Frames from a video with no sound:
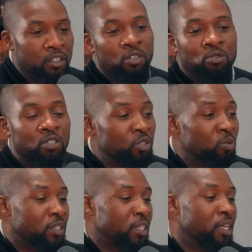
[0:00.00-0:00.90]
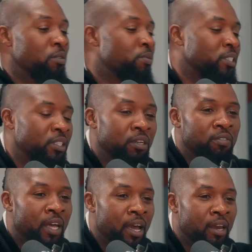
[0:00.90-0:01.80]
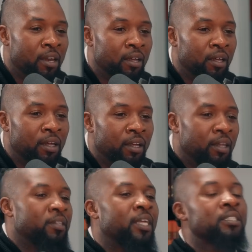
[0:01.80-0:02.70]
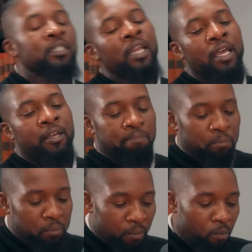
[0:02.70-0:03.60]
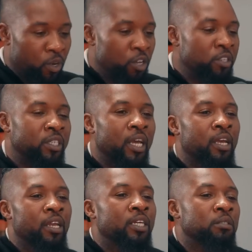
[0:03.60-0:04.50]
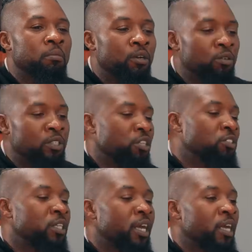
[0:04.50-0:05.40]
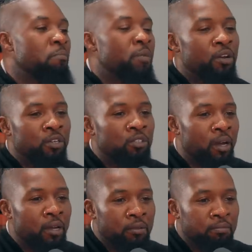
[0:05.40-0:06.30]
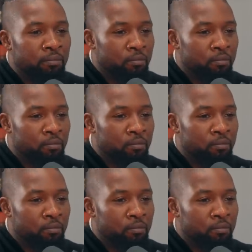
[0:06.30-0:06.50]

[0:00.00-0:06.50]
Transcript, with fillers: So soon as he received that, that's like when you're taking these minerals and you're taking bitters, right?